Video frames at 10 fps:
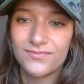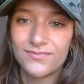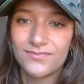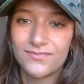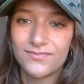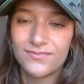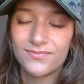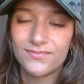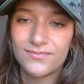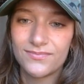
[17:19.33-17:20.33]

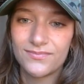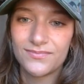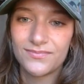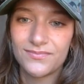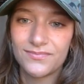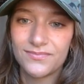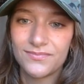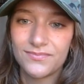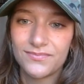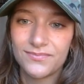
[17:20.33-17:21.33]

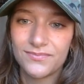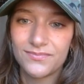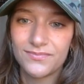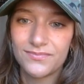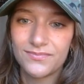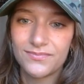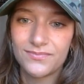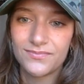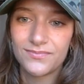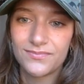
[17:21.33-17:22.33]

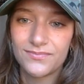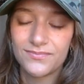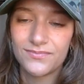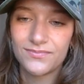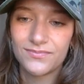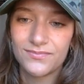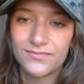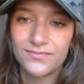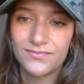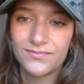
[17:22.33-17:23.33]

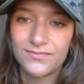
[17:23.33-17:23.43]
(silent)